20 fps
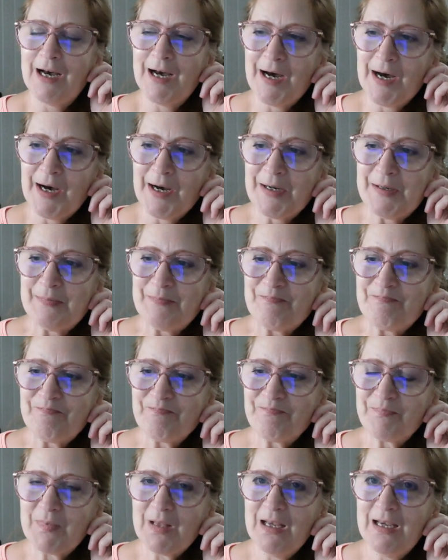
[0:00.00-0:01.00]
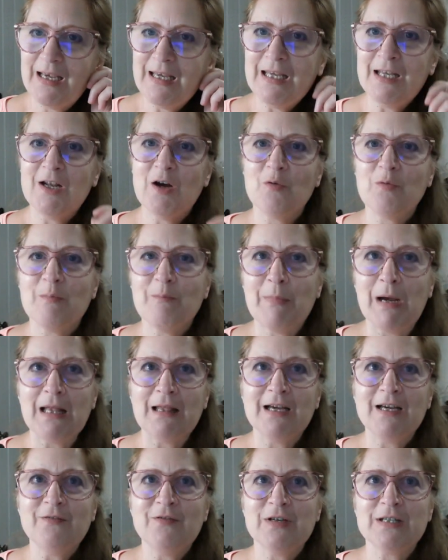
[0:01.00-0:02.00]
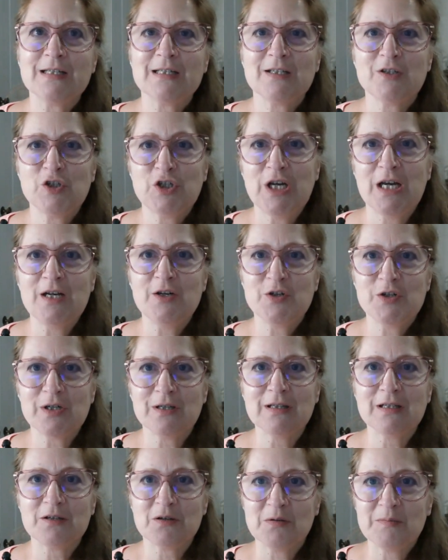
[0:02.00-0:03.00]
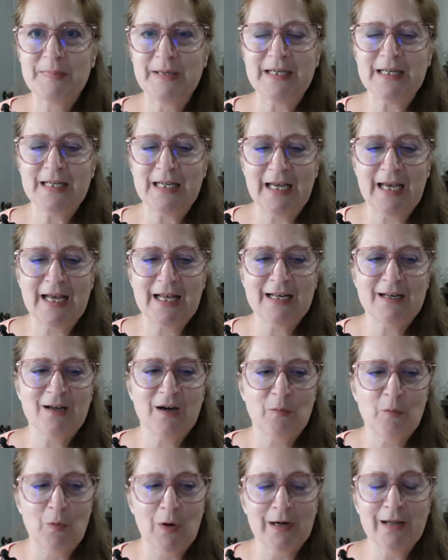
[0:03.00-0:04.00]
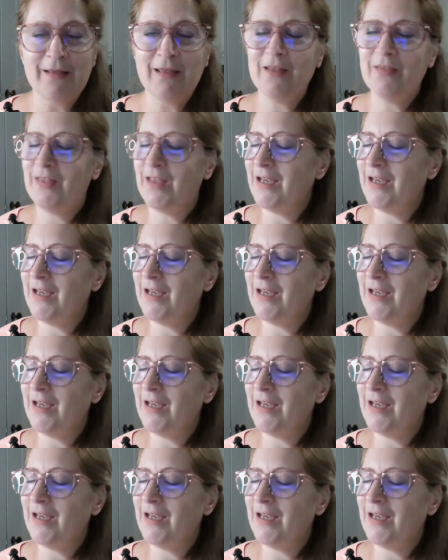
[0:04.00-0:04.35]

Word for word: Um, you know, my life has changed a little bit. And one of the